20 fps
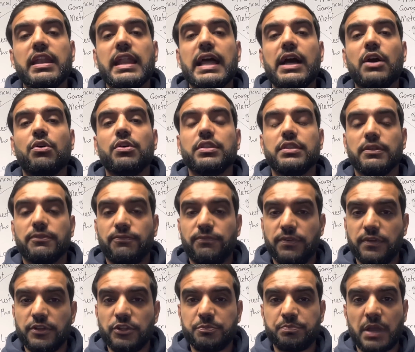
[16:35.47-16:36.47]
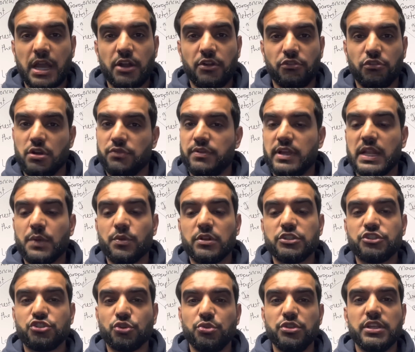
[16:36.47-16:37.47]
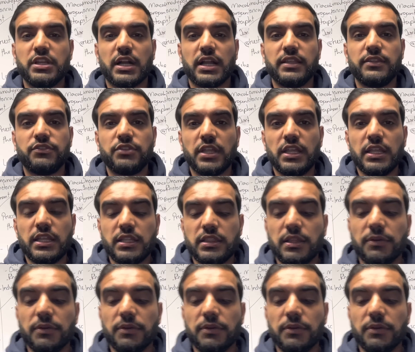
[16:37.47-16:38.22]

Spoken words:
out the first paragraph and I wanna show you guys the